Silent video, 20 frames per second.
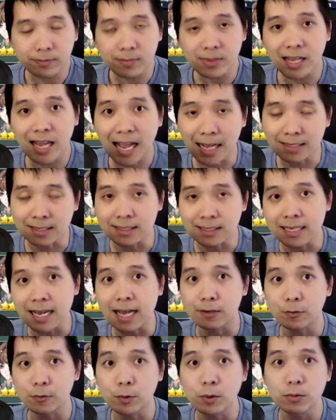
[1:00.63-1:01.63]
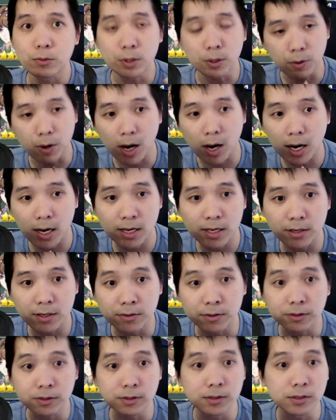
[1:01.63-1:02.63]
And that will require
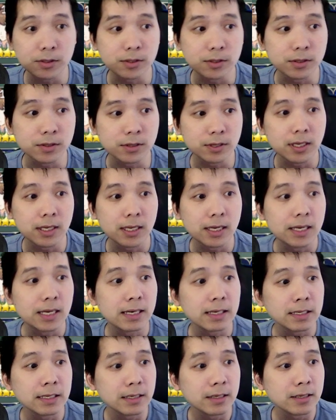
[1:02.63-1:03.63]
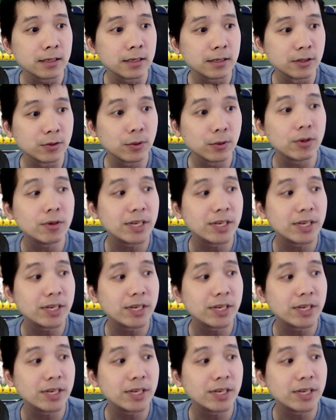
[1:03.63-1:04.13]
you will